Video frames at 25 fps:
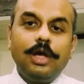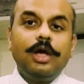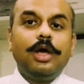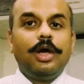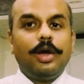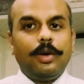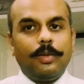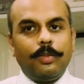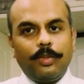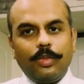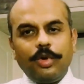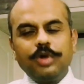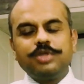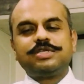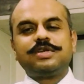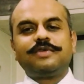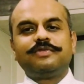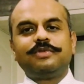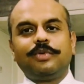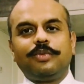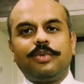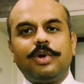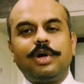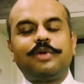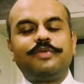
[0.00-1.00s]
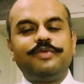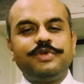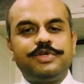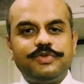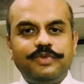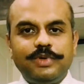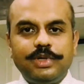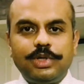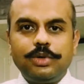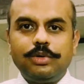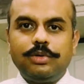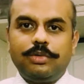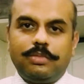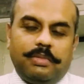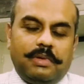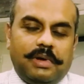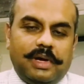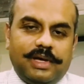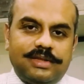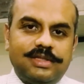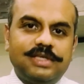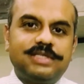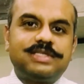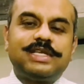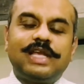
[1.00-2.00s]
Most of the work which we do at
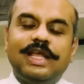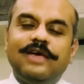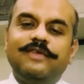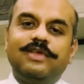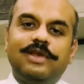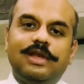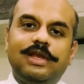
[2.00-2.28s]
this level